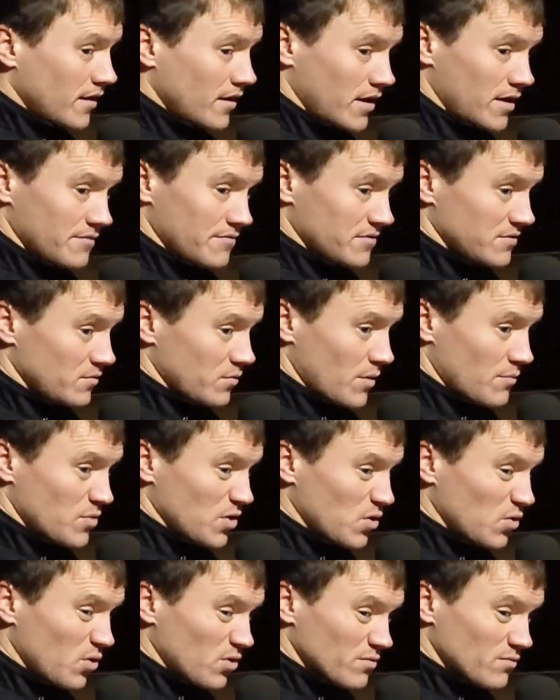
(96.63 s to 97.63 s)
Even when
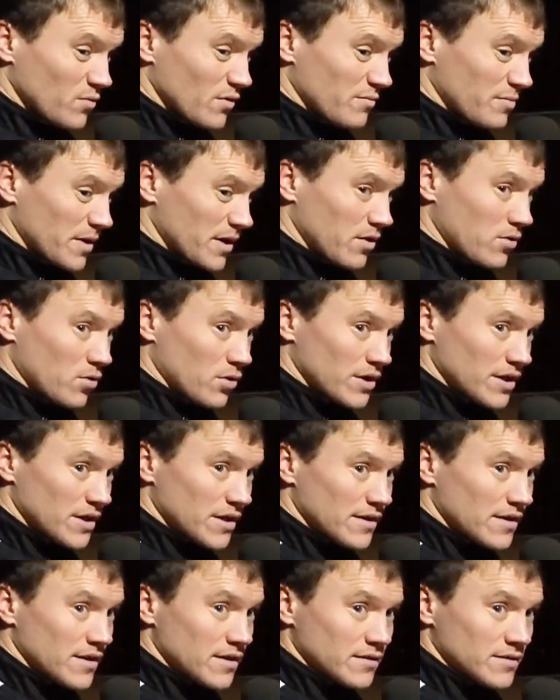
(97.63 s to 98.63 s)
we've been going in
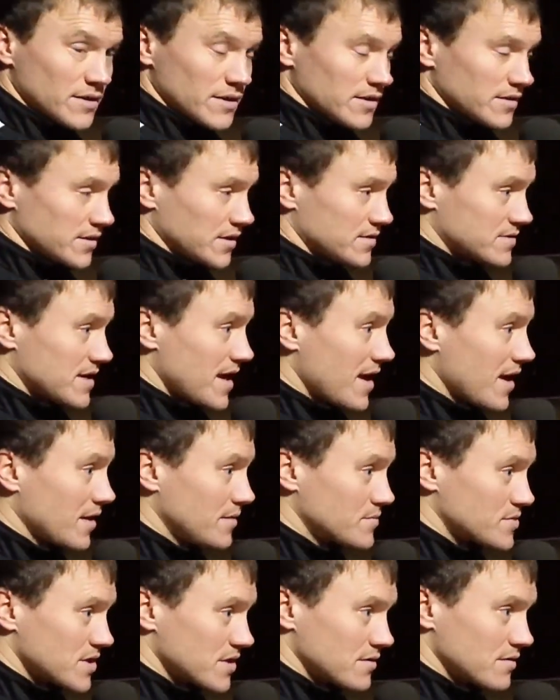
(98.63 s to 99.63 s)
at 0-0 at
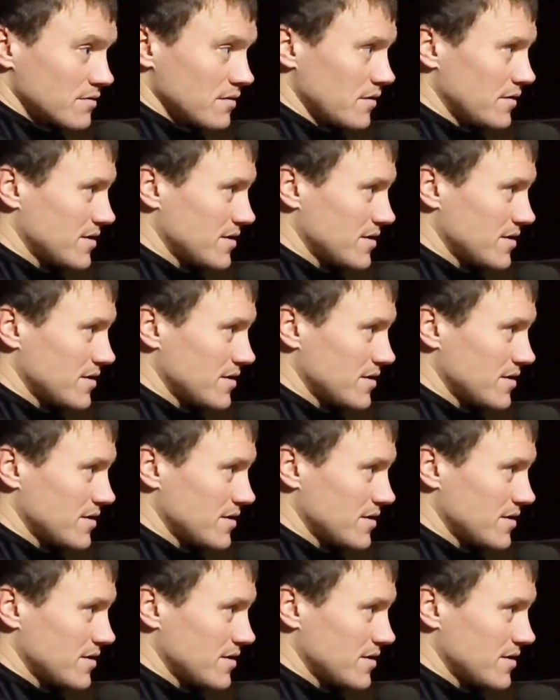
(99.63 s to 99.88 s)
times, and